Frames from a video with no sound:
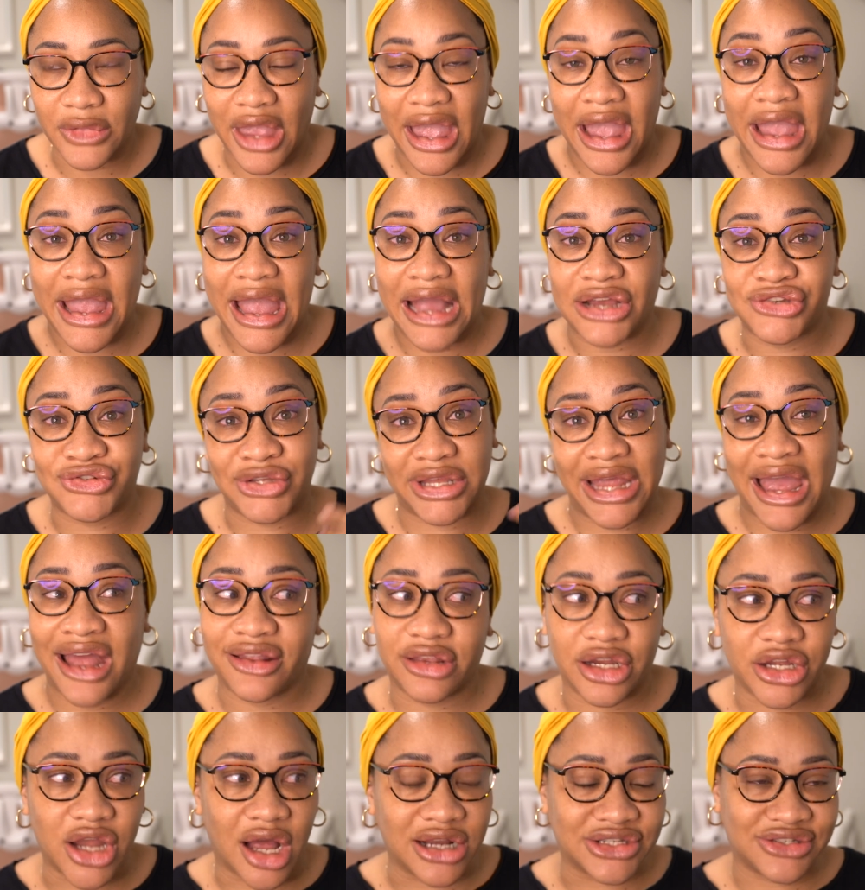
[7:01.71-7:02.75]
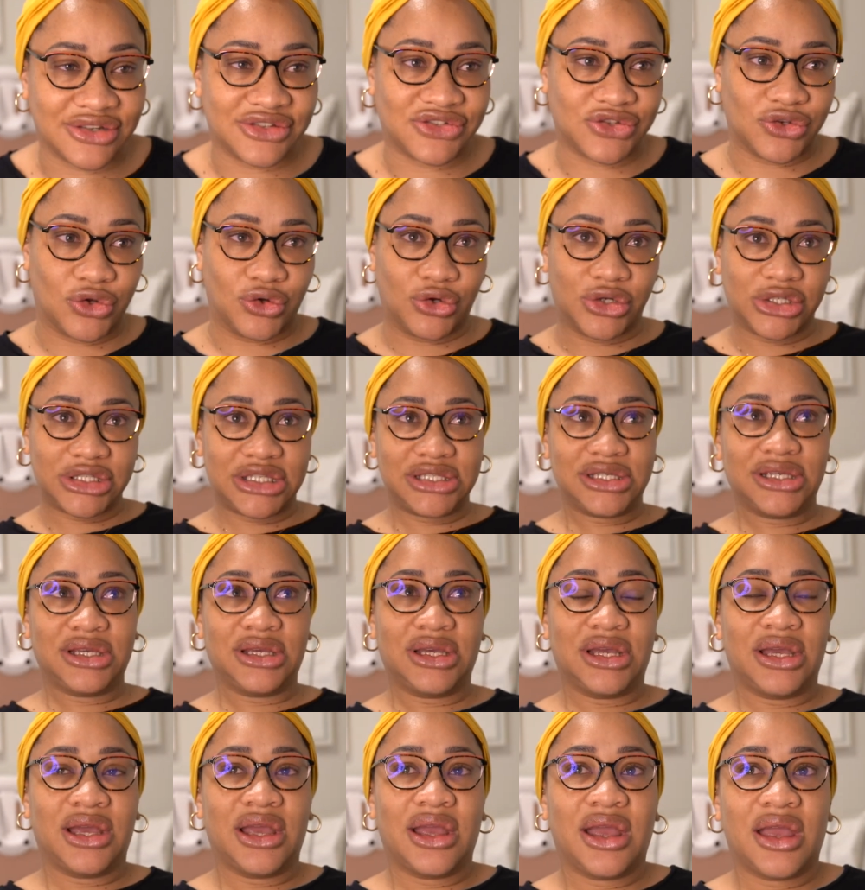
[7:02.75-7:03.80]
I actually had the doctor's note,
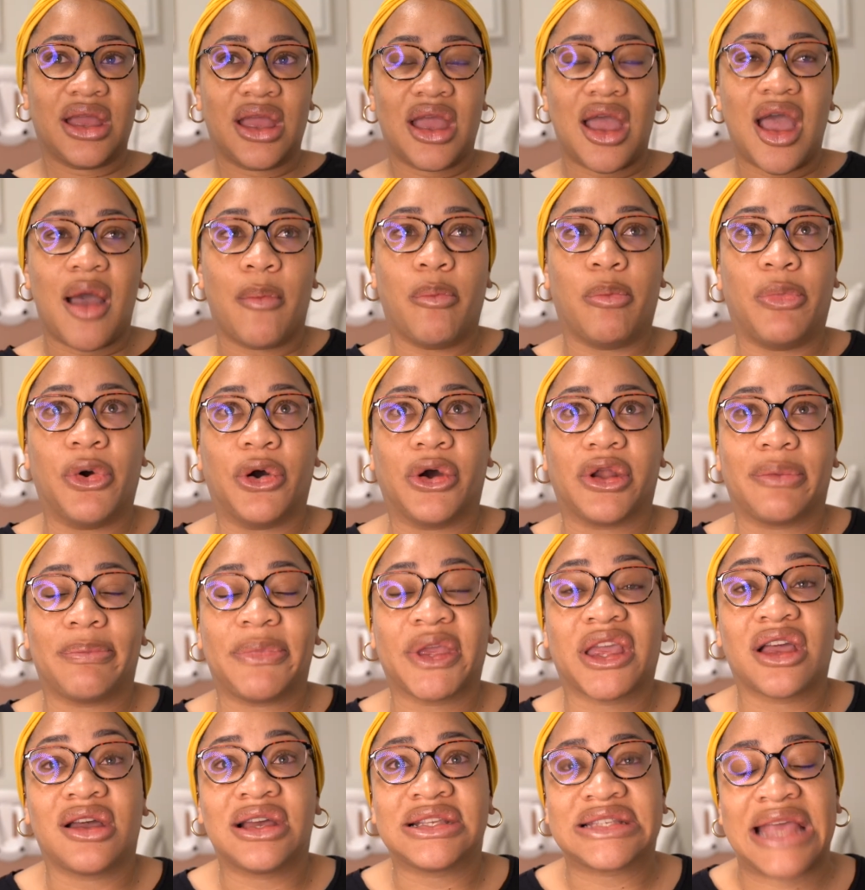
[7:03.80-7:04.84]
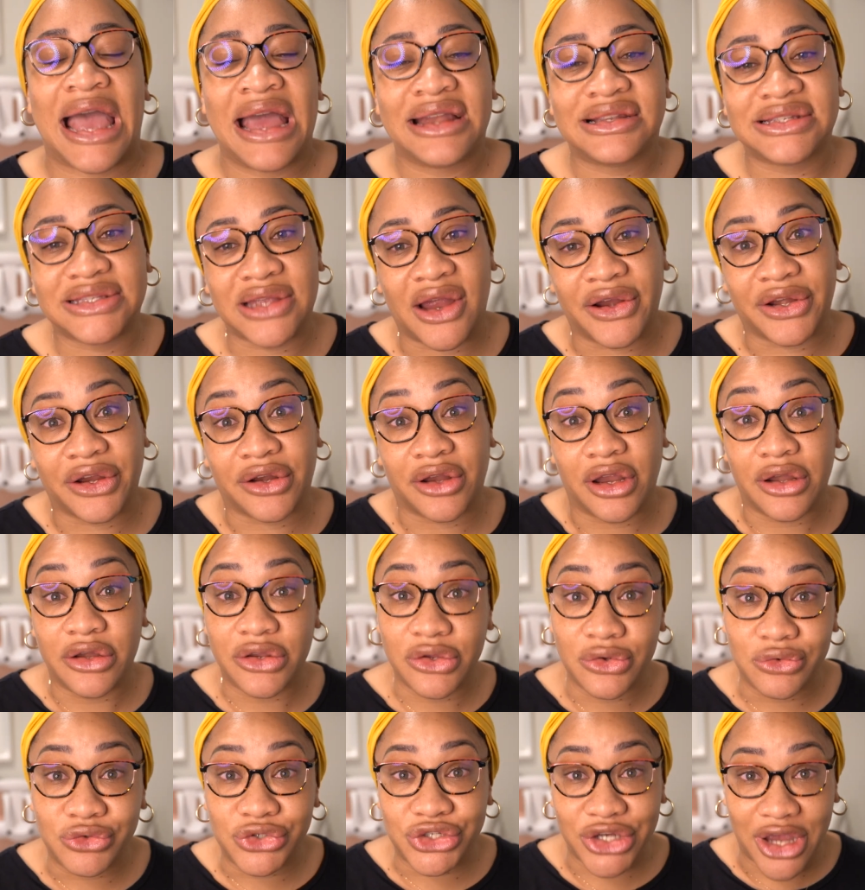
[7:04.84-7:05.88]
but because I had started a
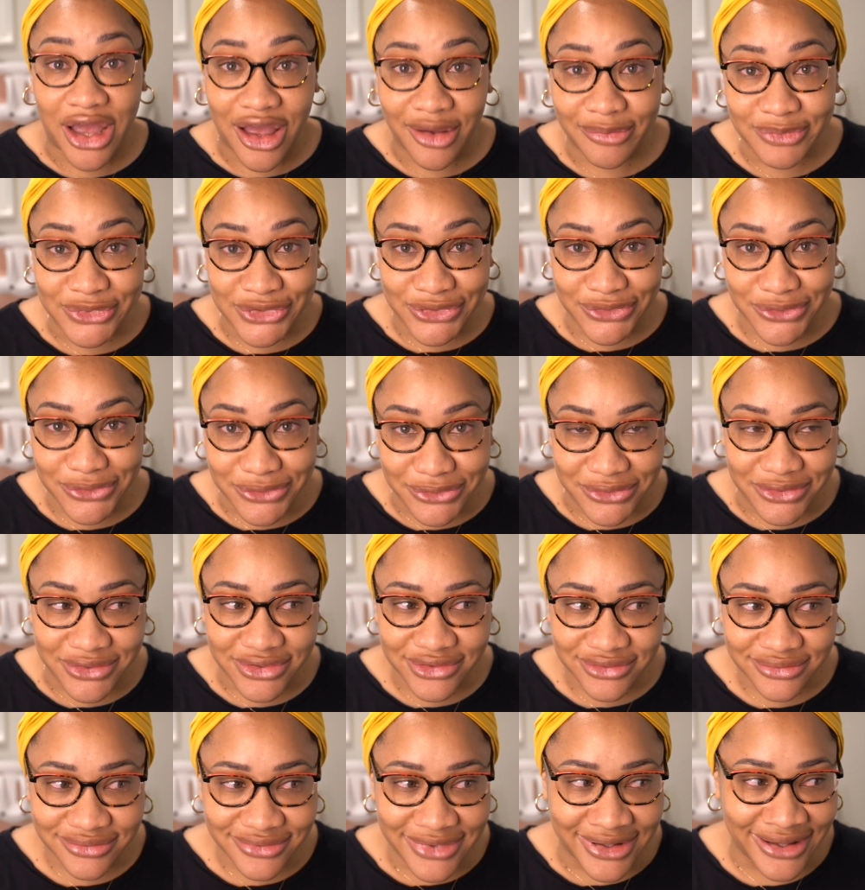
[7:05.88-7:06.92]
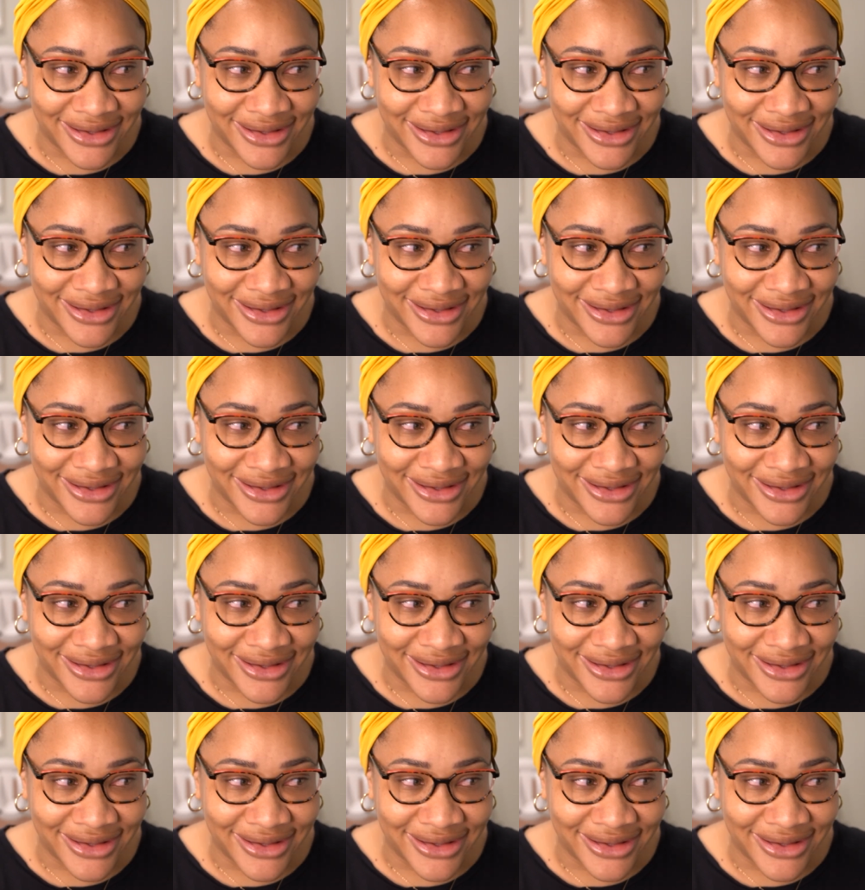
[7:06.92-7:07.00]
new job too,